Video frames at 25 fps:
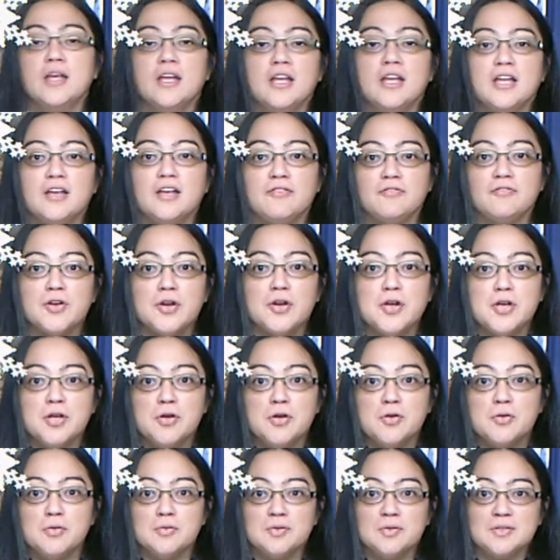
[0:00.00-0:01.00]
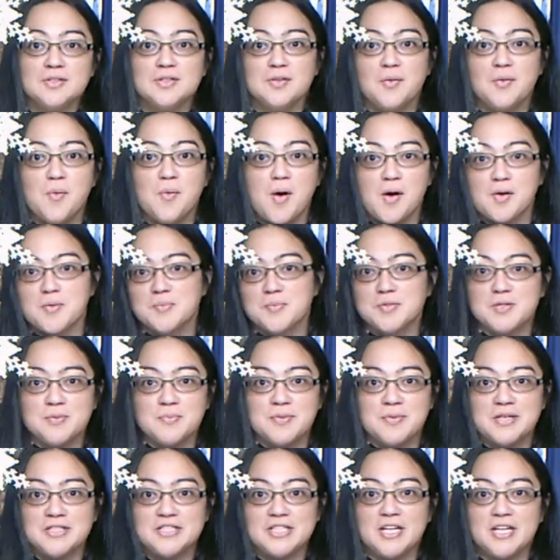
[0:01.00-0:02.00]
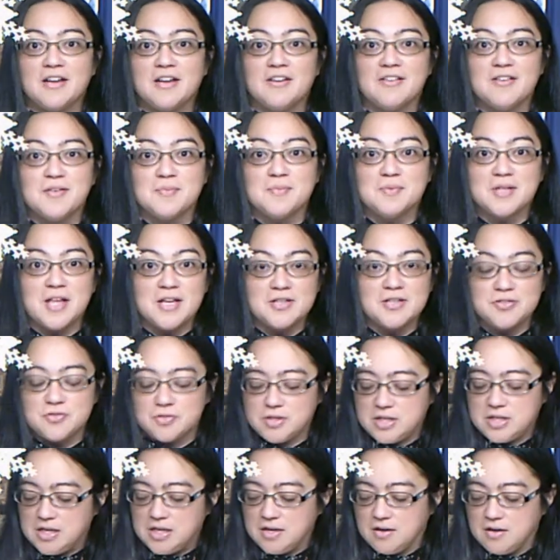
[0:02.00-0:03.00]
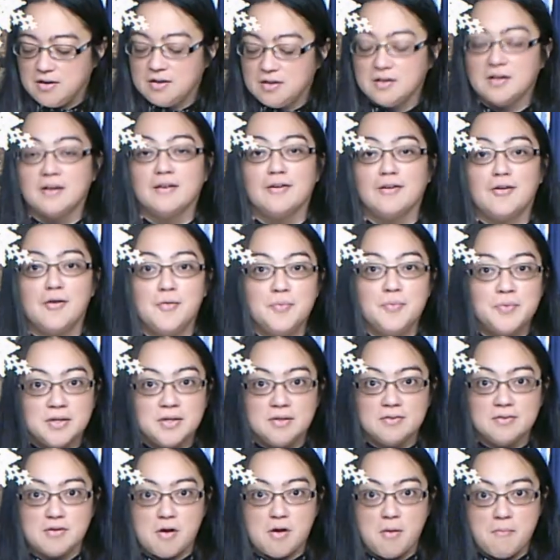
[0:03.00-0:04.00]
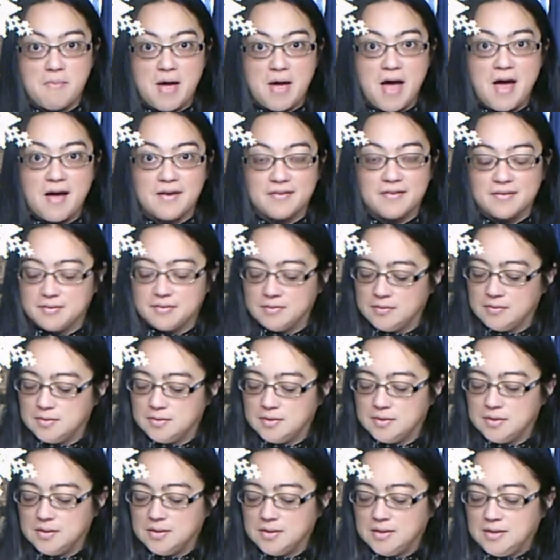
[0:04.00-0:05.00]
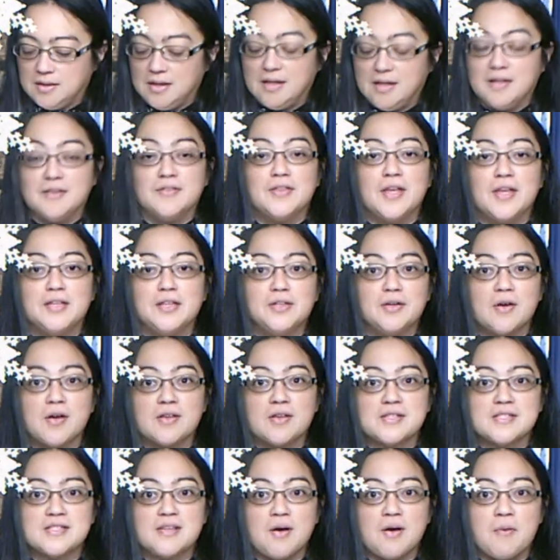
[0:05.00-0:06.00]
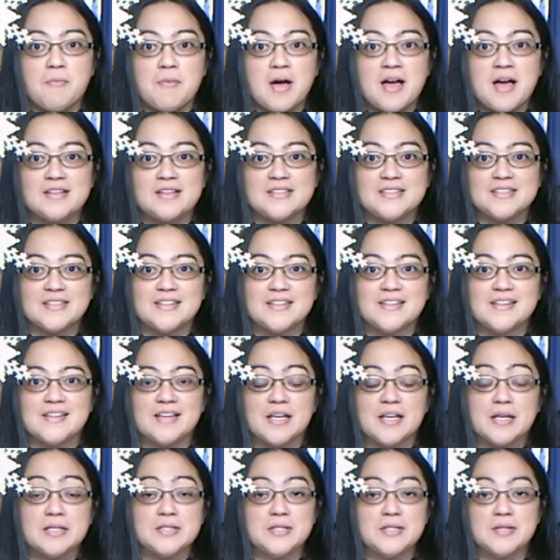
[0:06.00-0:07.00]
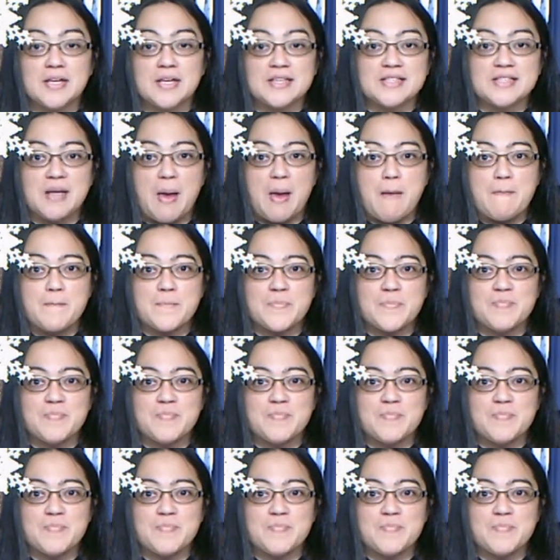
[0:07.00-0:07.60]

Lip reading: If you're new, welcome to my channel. I'm glad you're here. I hope that you'll come back. Thank you all so much. Until next time.